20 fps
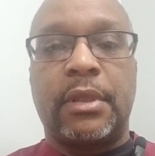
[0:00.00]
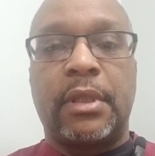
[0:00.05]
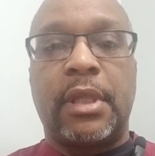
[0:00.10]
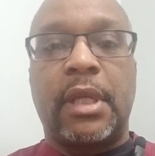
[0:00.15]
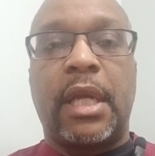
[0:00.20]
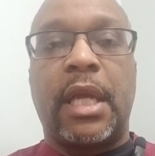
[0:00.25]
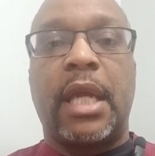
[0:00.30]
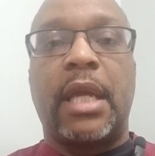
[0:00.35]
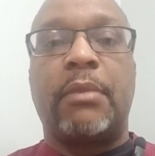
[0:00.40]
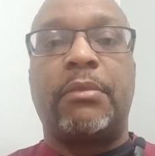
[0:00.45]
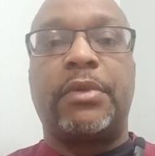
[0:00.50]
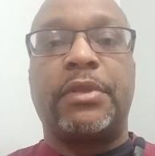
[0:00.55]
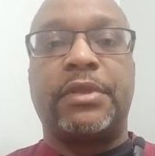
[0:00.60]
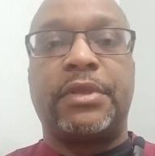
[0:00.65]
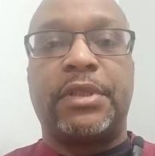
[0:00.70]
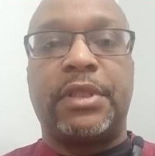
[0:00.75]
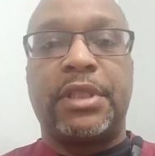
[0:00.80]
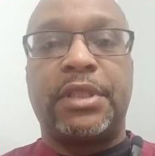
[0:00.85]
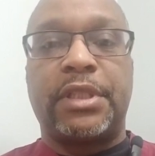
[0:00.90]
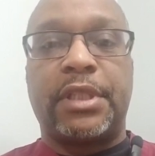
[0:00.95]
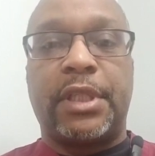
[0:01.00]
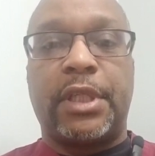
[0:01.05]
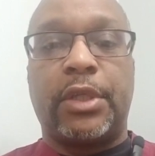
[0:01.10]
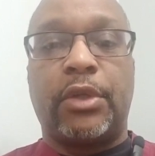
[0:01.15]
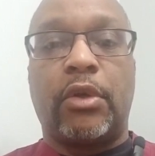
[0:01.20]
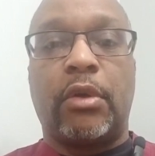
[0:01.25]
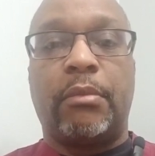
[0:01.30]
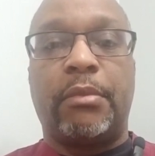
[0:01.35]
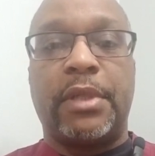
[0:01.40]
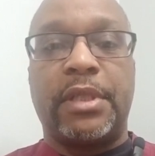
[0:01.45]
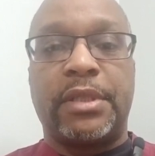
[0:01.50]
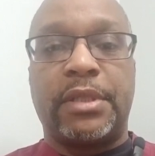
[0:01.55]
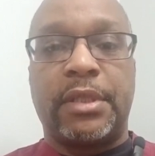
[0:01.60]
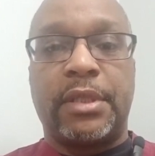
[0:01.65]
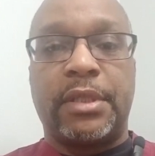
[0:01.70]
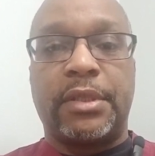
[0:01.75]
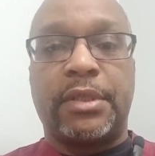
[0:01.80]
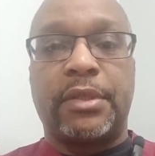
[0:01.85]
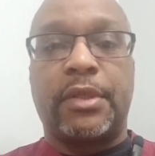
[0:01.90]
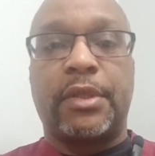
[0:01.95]
and positioning your business
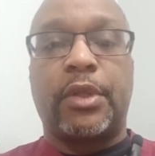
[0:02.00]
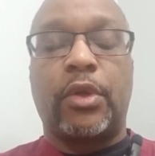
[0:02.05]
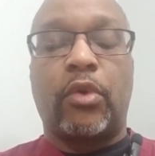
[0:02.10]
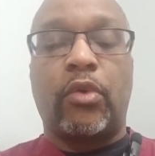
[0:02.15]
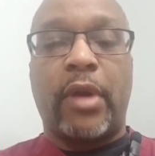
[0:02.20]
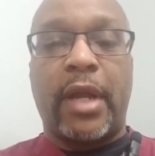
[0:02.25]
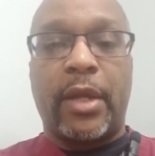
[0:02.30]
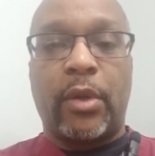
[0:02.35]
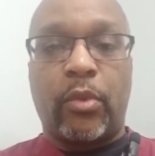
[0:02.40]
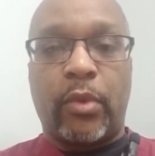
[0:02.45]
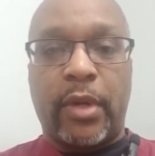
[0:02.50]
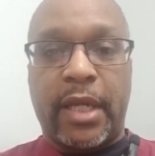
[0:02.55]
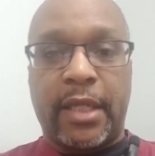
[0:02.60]
the right way.